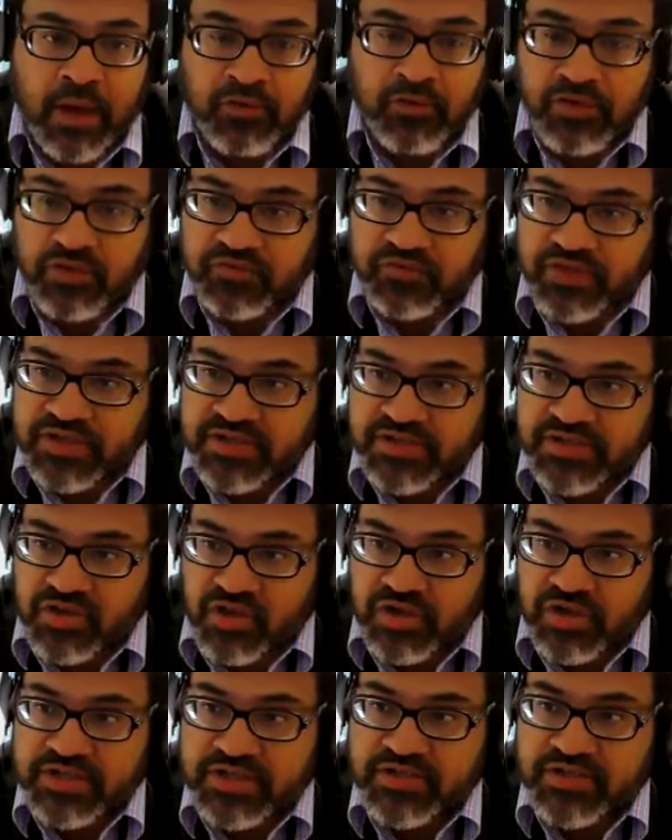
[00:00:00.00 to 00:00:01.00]
Out of this
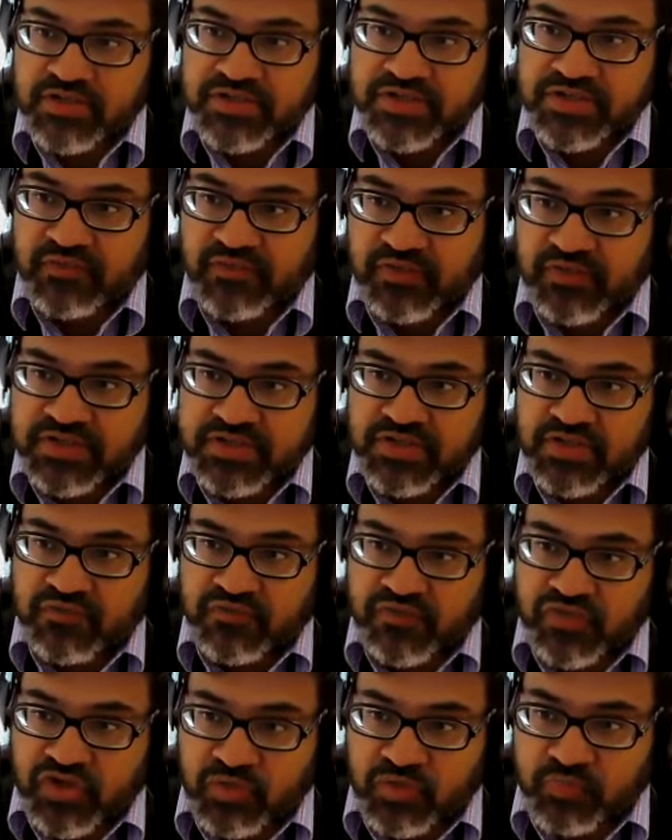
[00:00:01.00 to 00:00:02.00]
non-exhaustive list
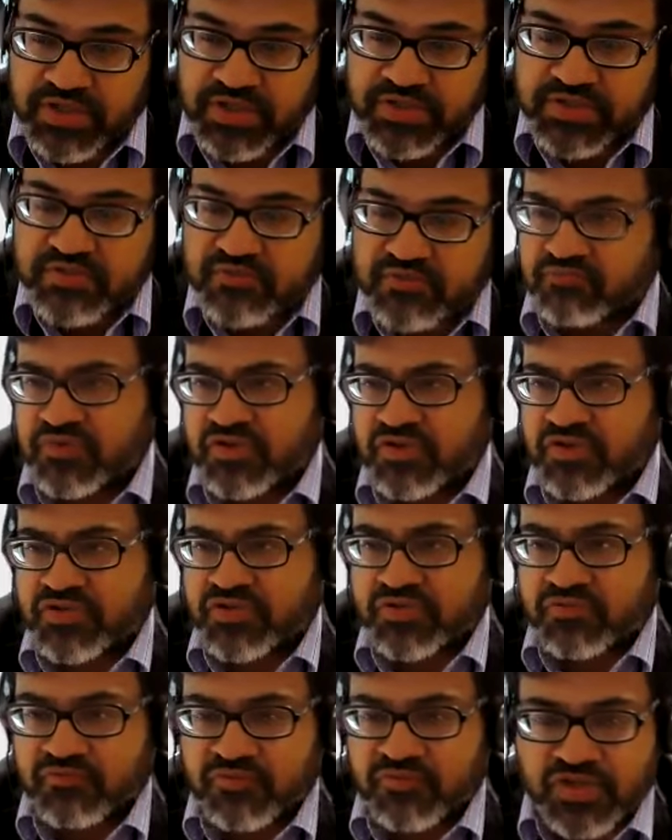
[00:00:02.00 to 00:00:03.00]
of topics,
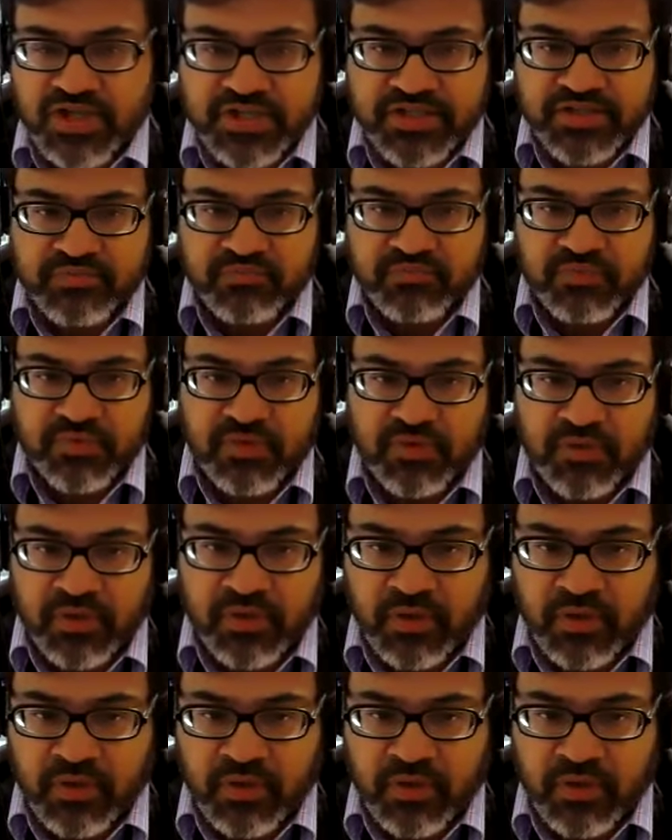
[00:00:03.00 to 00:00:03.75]
which is